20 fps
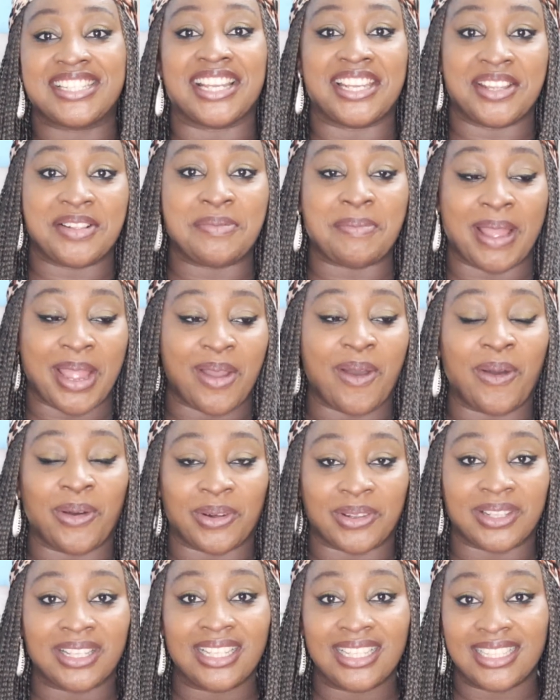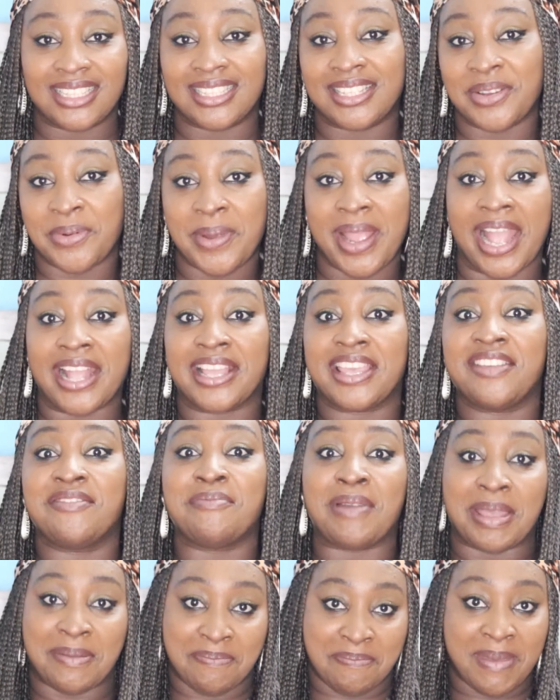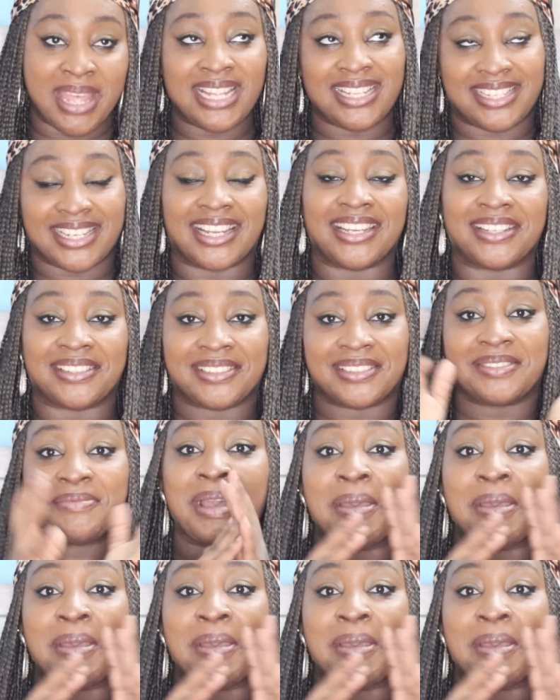channel my all the way I give my main channel?